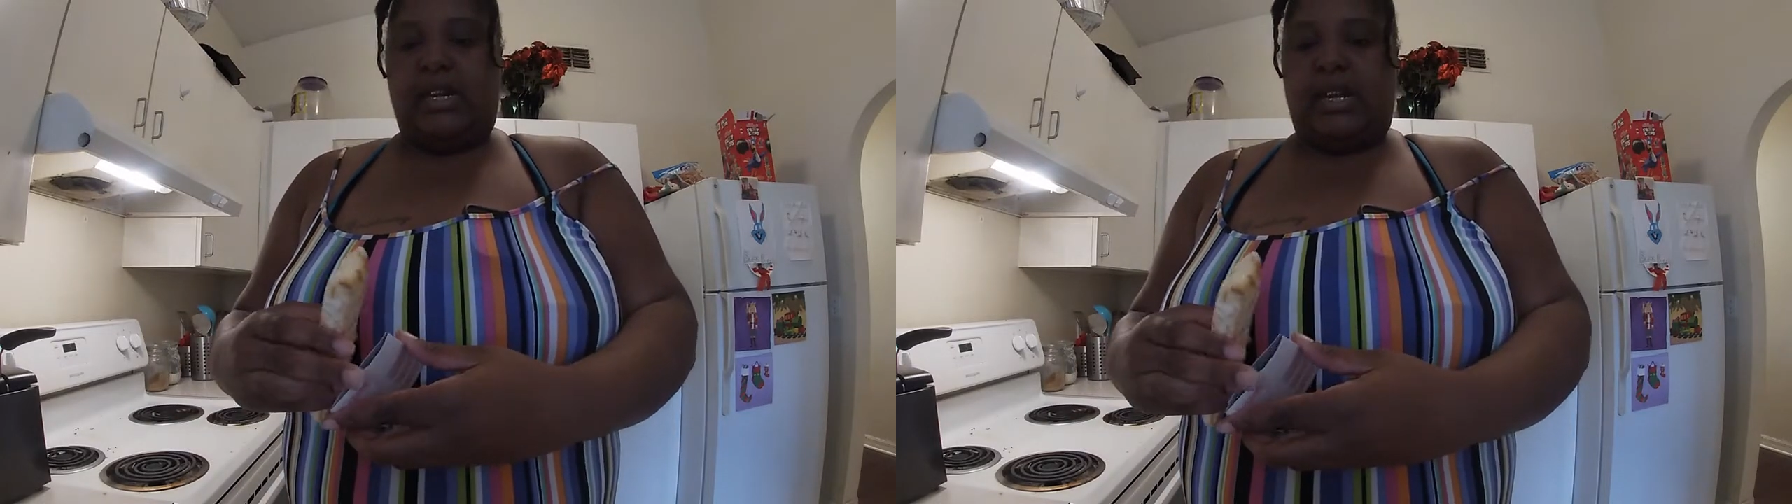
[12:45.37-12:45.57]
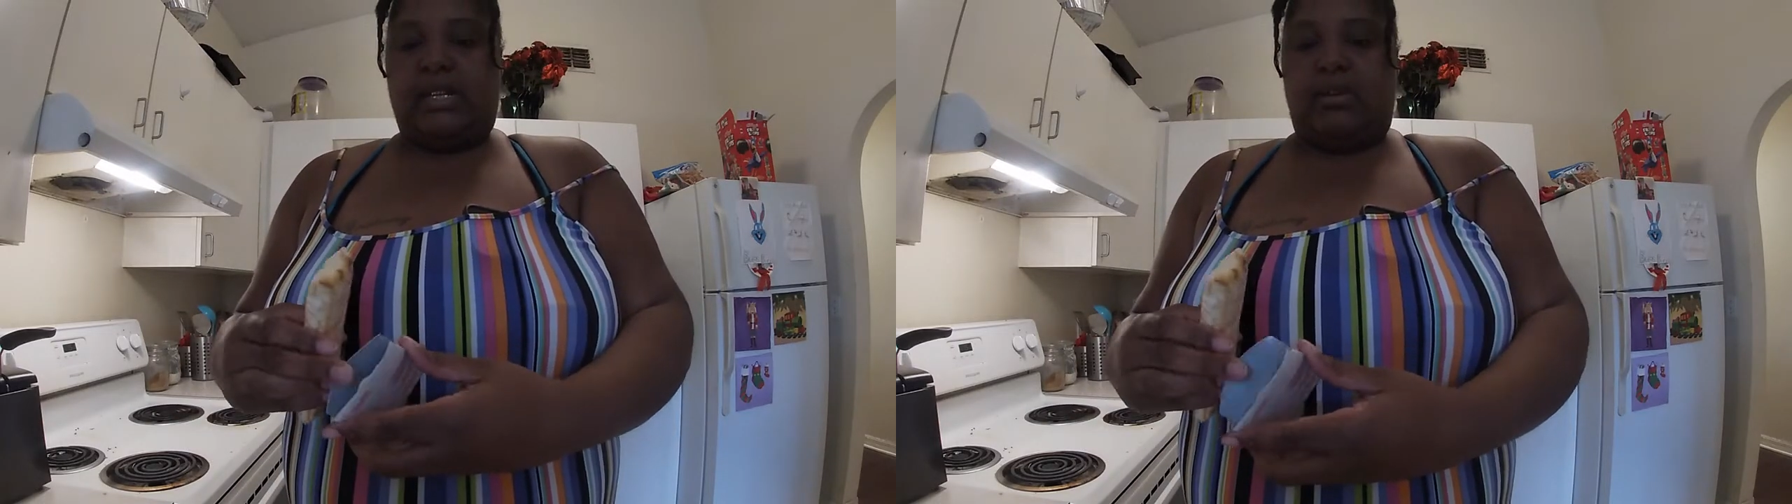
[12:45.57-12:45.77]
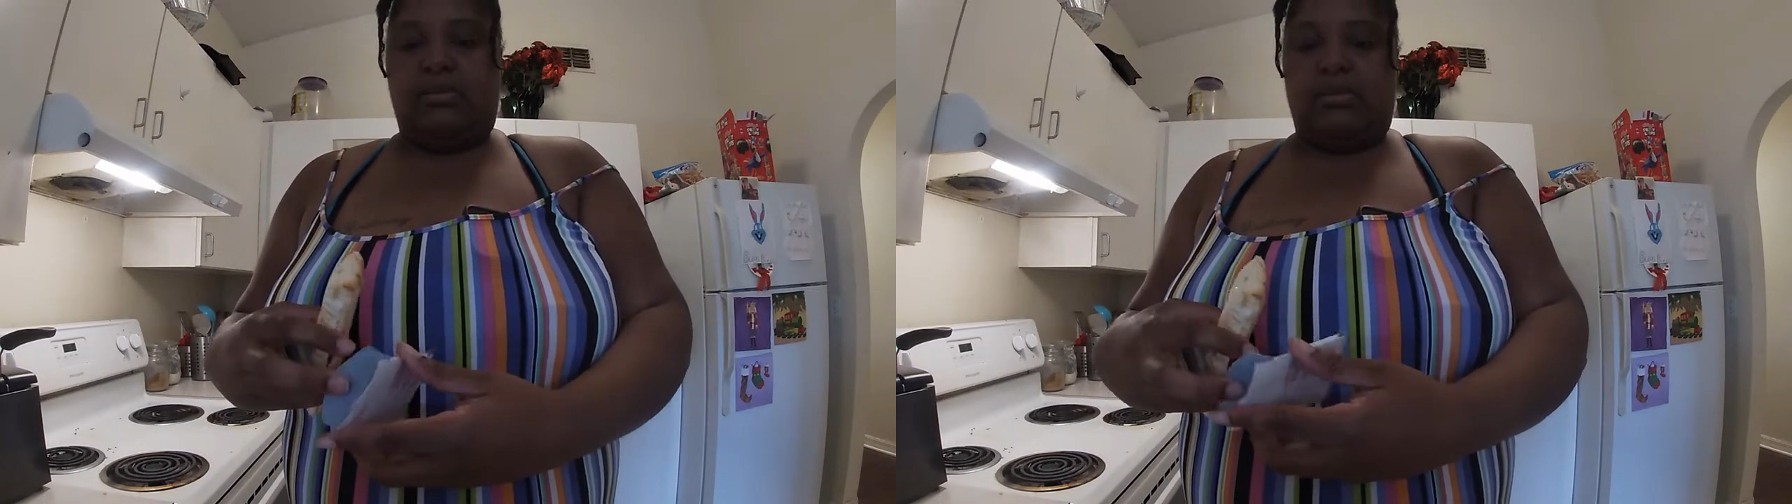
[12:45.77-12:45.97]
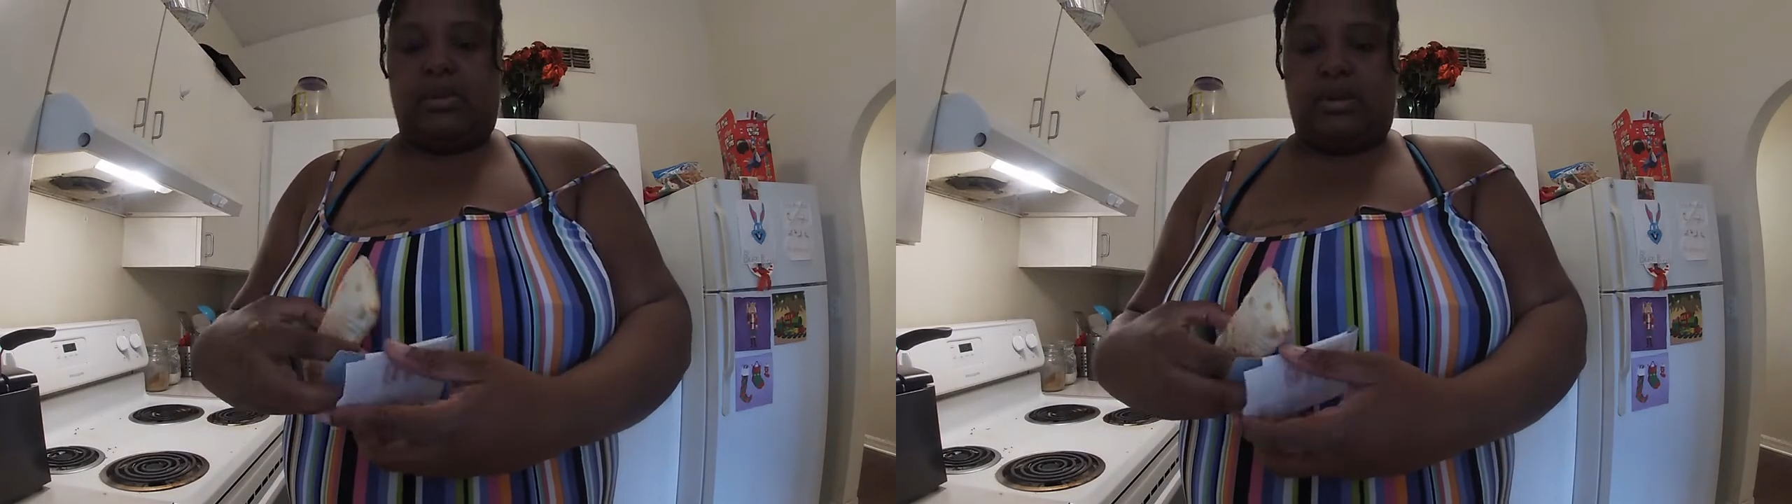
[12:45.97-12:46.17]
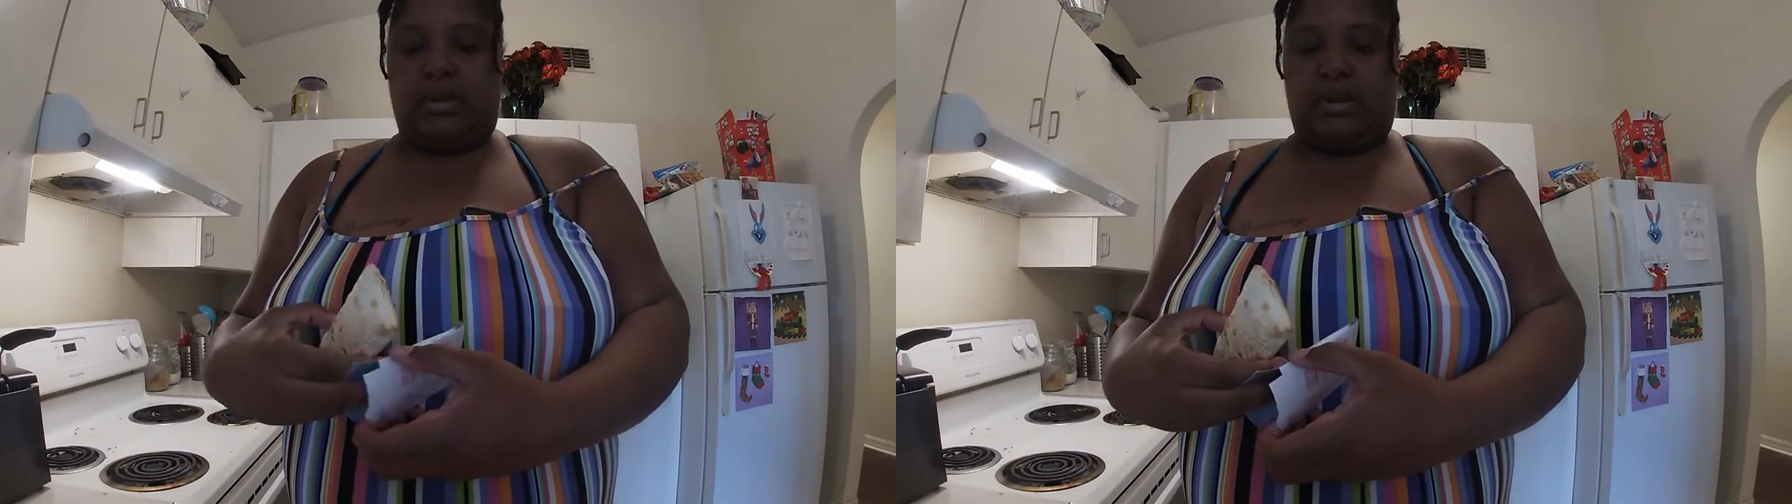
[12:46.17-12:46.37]
that's gonna
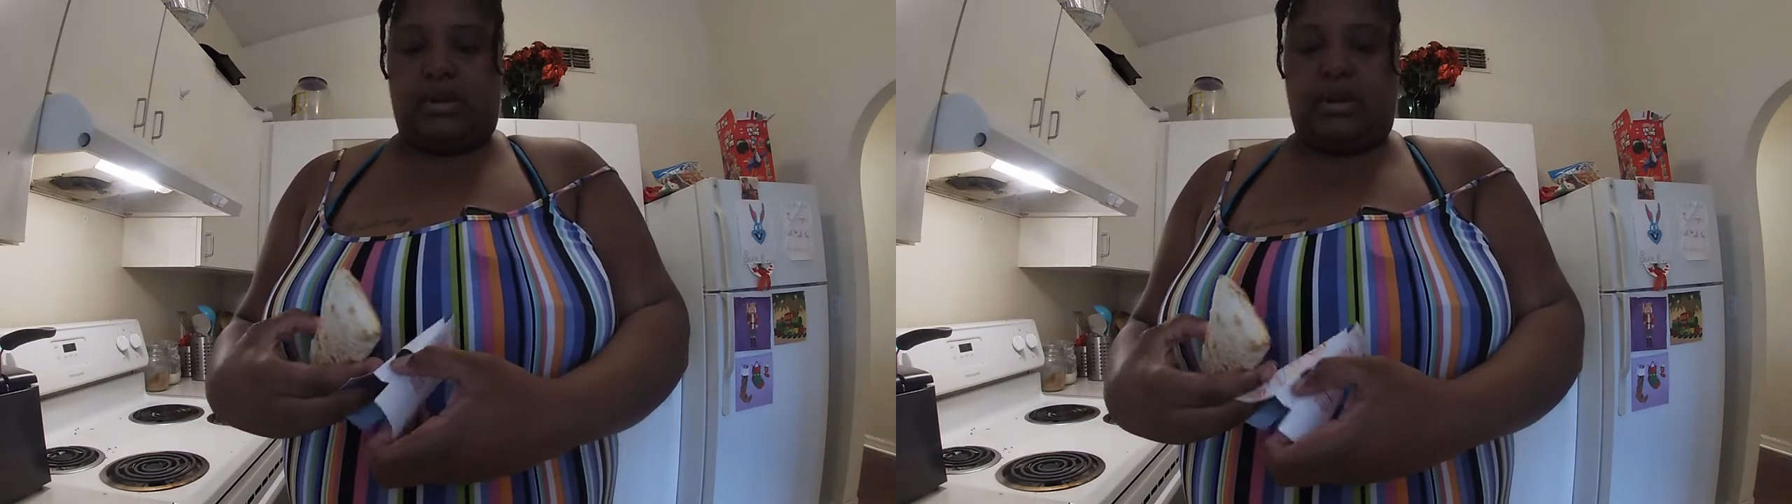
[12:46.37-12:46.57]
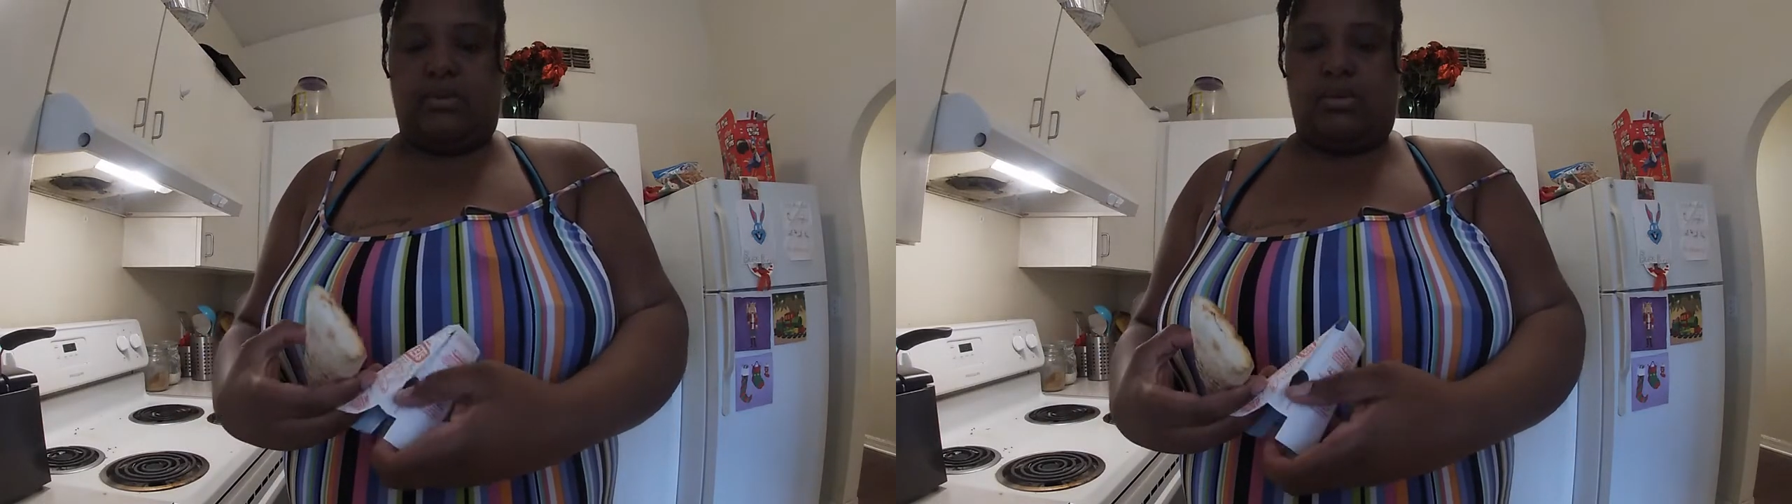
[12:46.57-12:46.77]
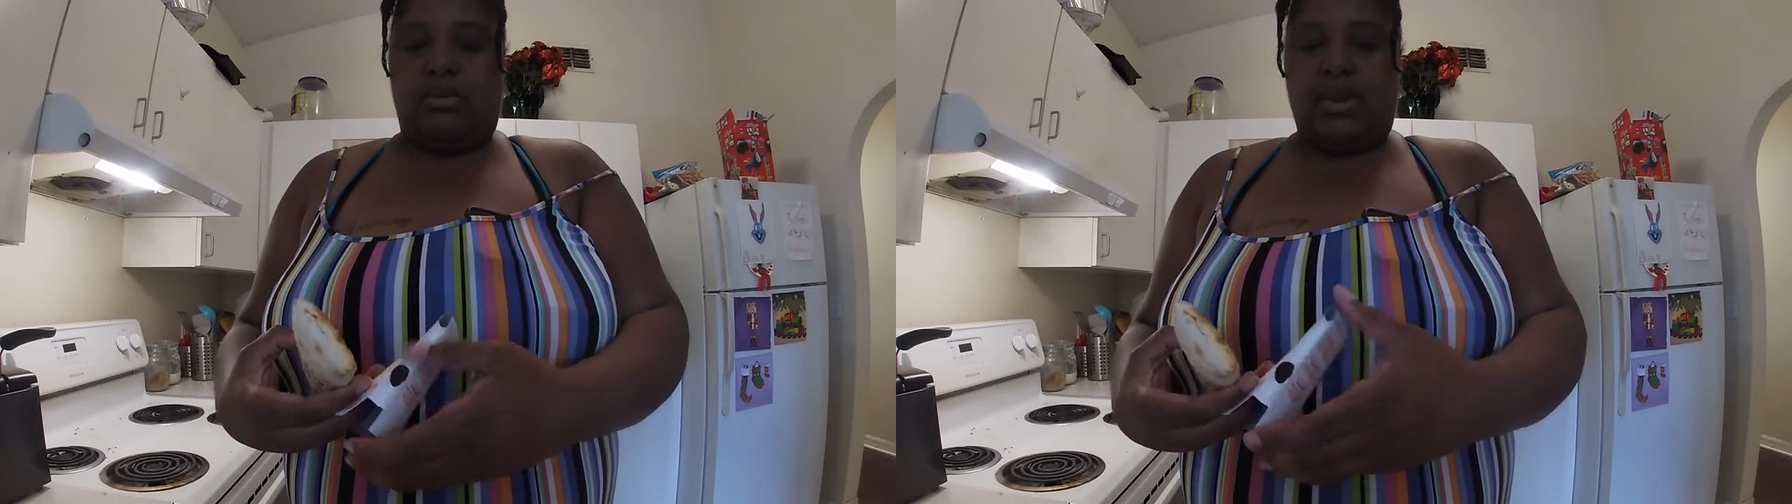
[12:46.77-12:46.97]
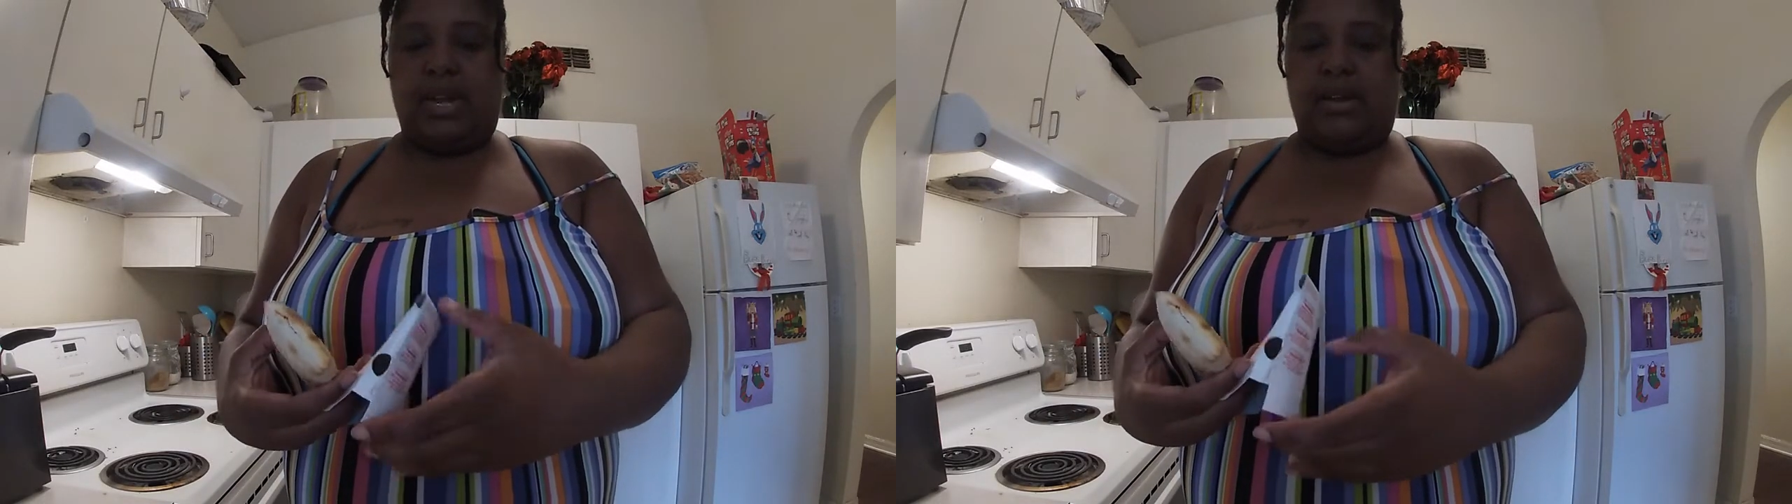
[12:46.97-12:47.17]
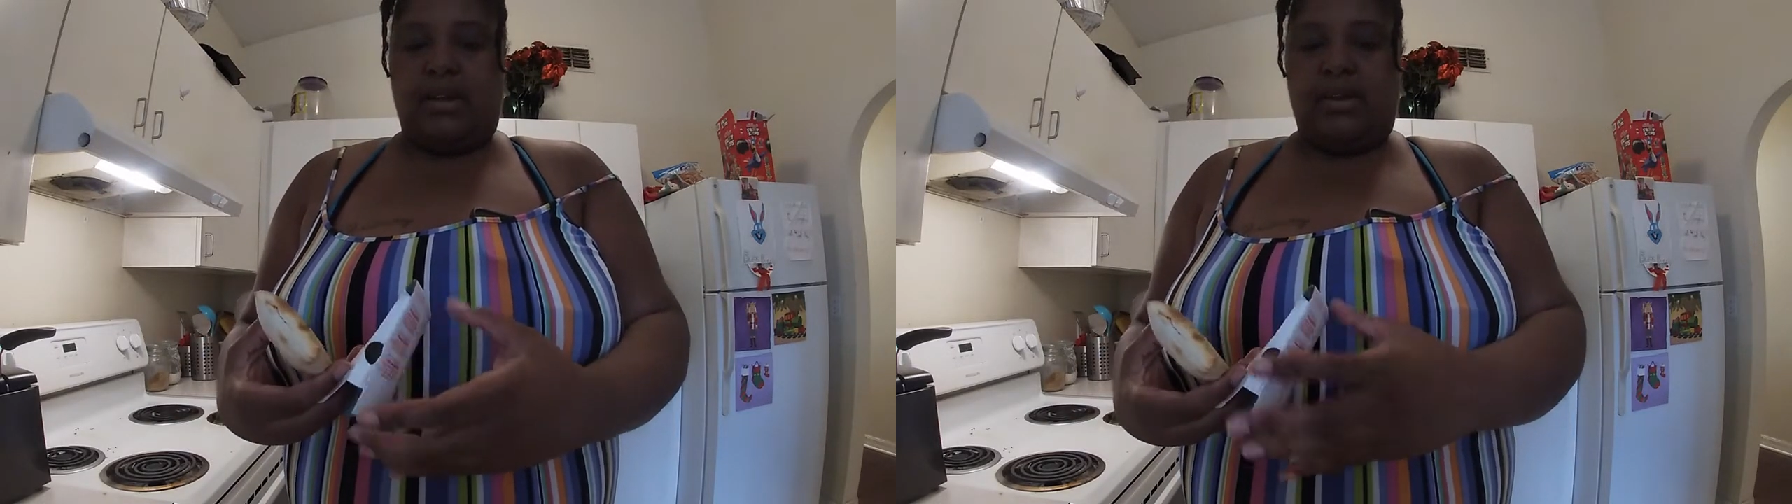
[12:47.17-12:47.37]
go
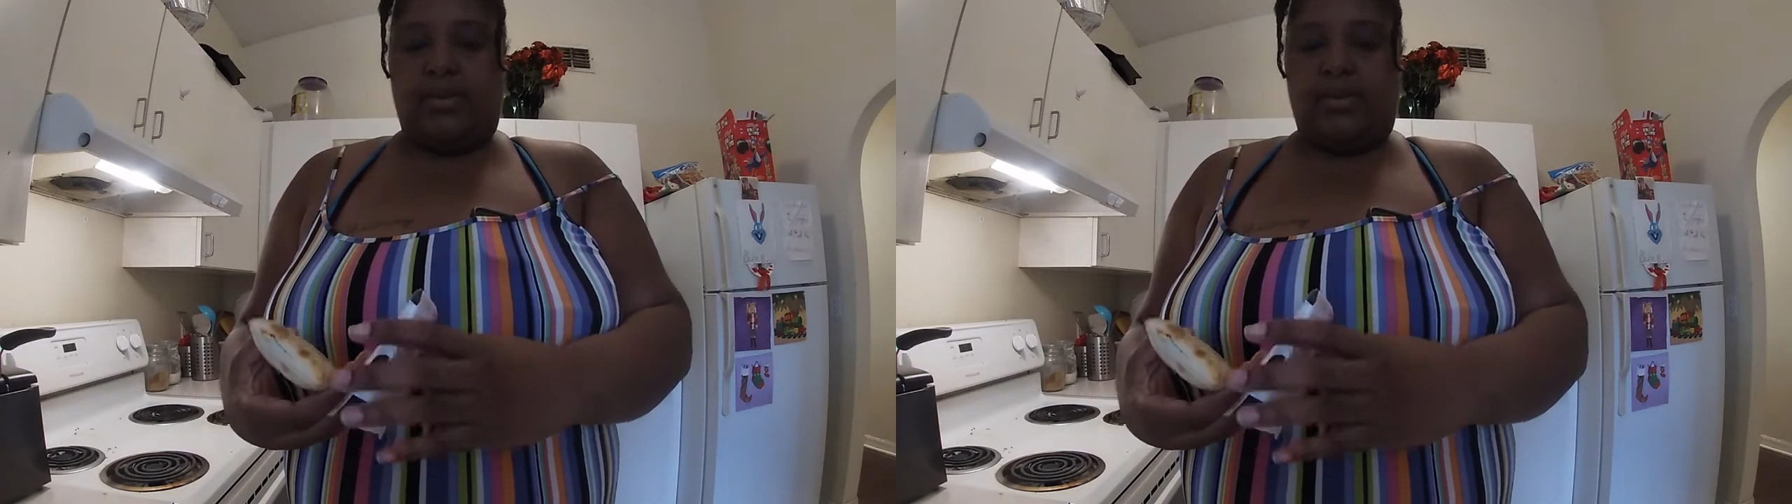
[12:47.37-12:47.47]
quick,